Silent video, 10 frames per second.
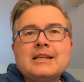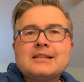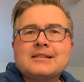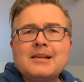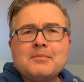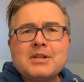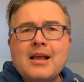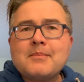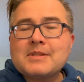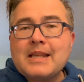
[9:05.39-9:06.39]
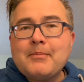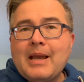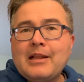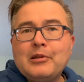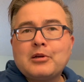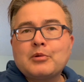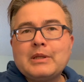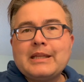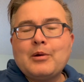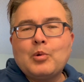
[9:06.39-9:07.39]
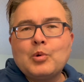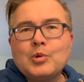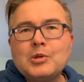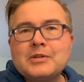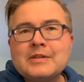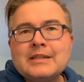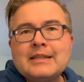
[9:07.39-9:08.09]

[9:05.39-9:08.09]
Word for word: Sometimes they might look really old